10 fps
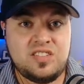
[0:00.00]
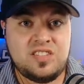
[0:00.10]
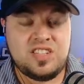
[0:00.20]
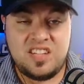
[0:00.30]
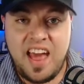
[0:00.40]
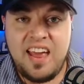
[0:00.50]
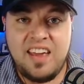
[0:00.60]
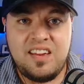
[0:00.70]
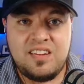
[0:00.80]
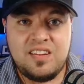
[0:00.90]

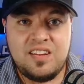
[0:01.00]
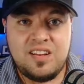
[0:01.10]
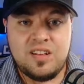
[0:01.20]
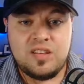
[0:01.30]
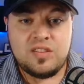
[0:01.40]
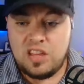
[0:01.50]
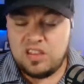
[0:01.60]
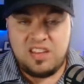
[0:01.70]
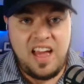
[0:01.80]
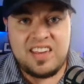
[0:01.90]
today that
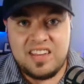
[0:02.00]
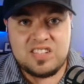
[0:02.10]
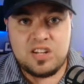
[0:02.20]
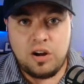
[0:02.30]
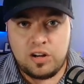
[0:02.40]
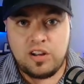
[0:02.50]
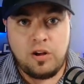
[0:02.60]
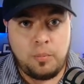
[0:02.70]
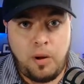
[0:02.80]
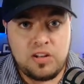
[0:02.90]
the Yankees are going to
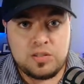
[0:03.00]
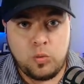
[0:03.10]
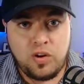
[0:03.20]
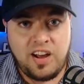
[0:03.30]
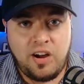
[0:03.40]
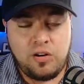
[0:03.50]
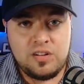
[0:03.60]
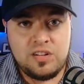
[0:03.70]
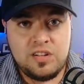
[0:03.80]
go to Baltimore now.